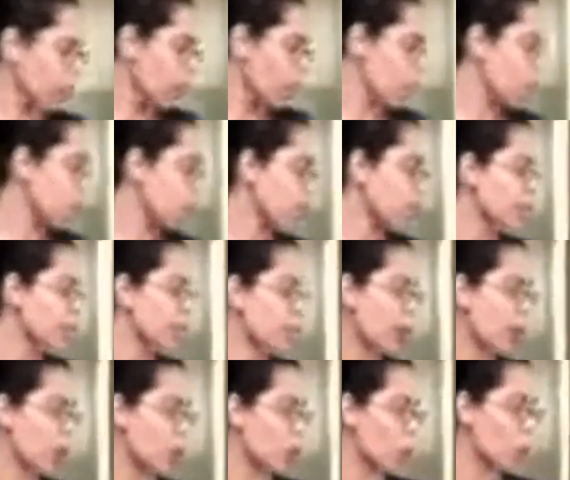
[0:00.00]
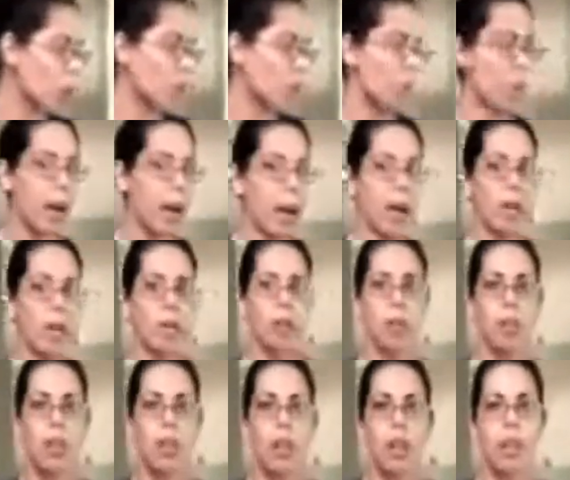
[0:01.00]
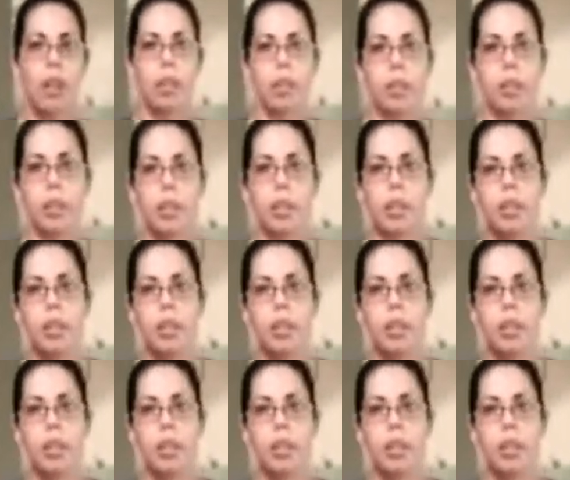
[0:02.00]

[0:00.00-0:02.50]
I'm going to start with about a